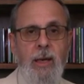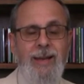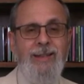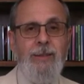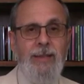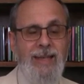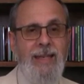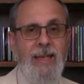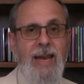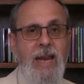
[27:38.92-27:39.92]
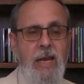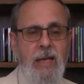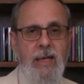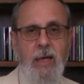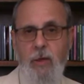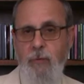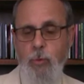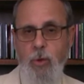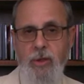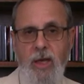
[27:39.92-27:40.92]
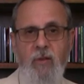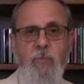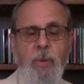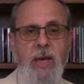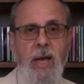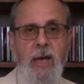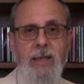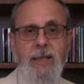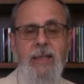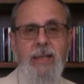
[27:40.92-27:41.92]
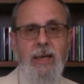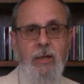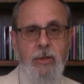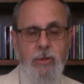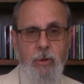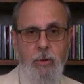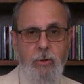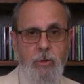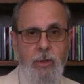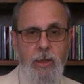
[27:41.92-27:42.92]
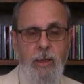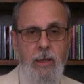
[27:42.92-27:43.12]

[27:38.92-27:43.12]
held in handcuffs while the FBI did their search.